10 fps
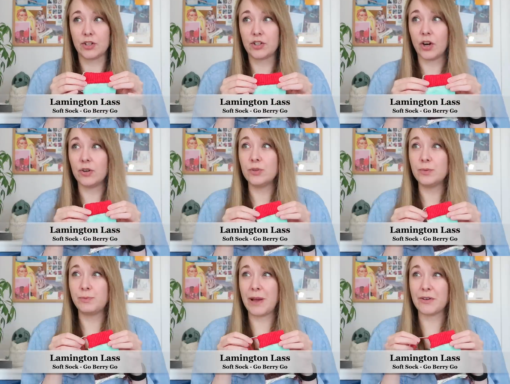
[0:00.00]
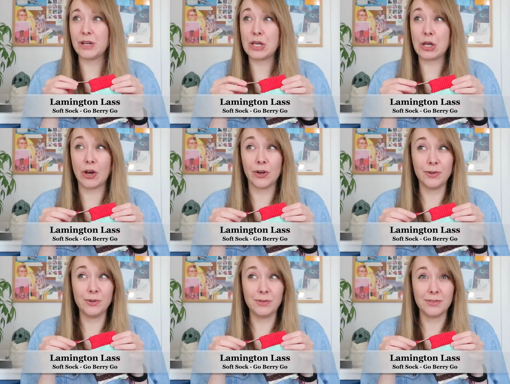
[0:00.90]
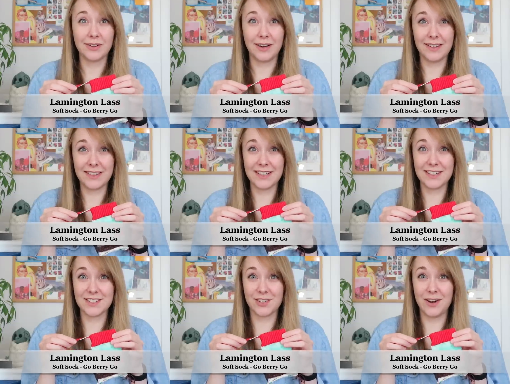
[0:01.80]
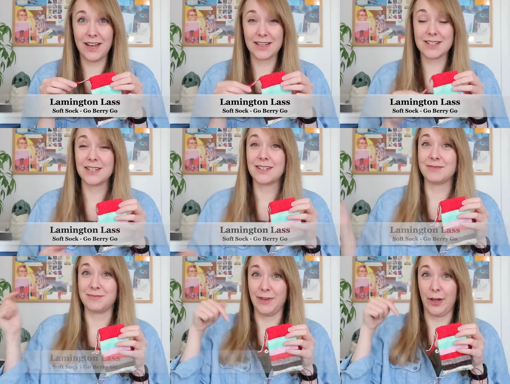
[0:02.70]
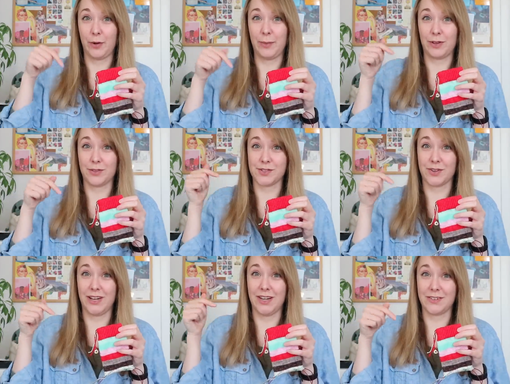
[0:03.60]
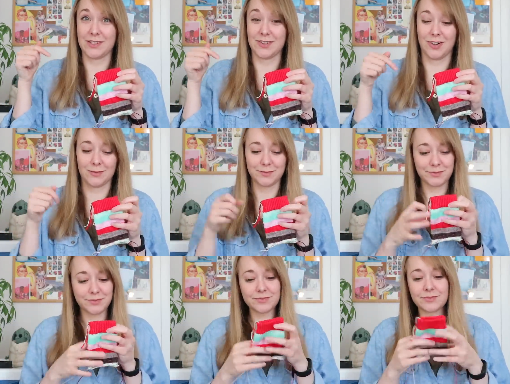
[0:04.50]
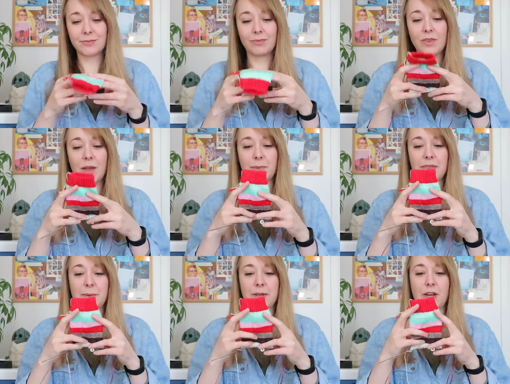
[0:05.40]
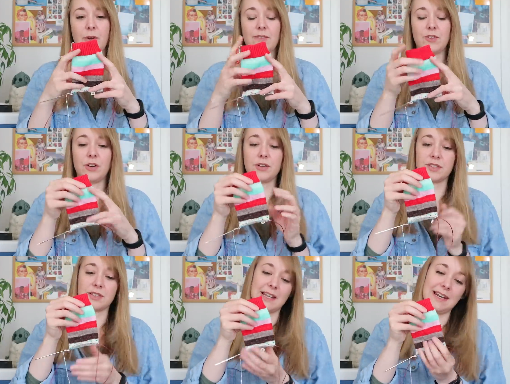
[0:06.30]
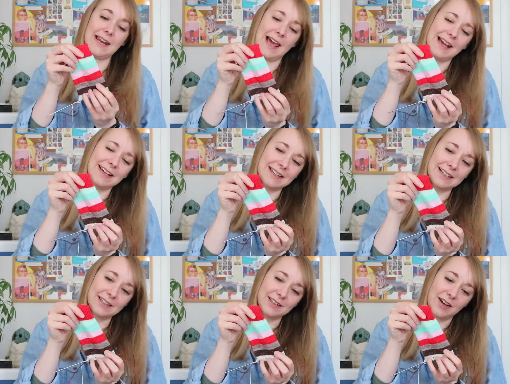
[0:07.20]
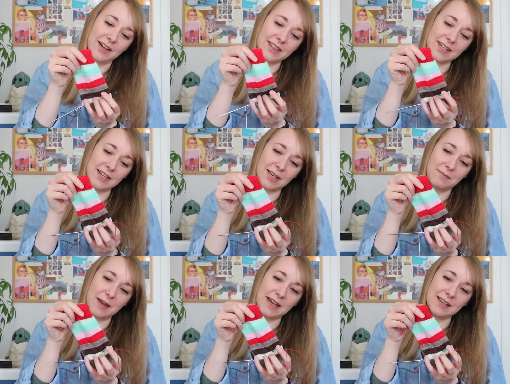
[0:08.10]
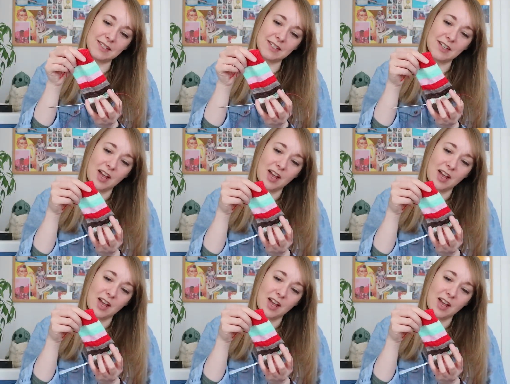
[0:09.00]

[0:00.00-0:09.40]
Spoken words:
Go Berry Go, I think is correct. It'll be on the screen if it's not. But there we go. I've got the leg, I think, made